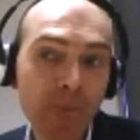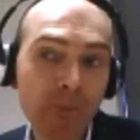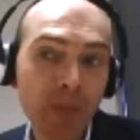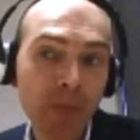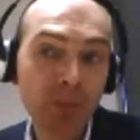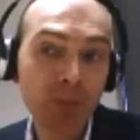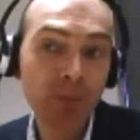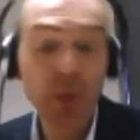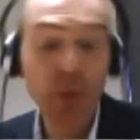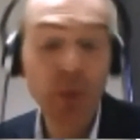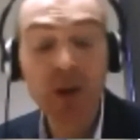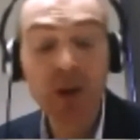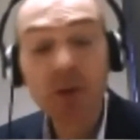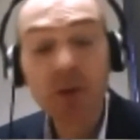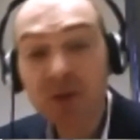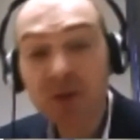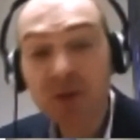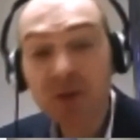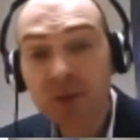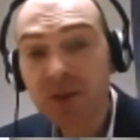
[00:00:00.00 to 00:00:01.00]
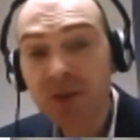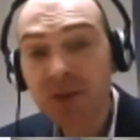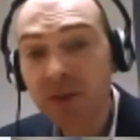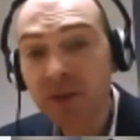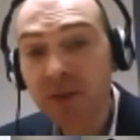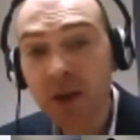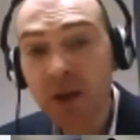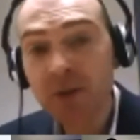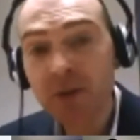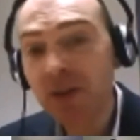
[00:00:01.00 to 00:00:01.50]
but we know the Swiss are
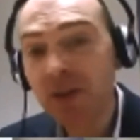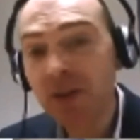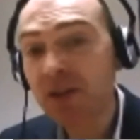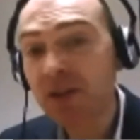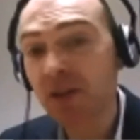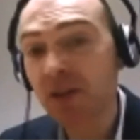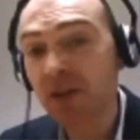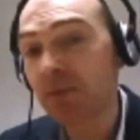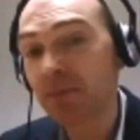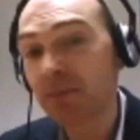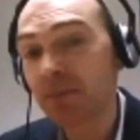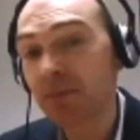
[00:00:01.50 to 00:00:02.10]
very resistant.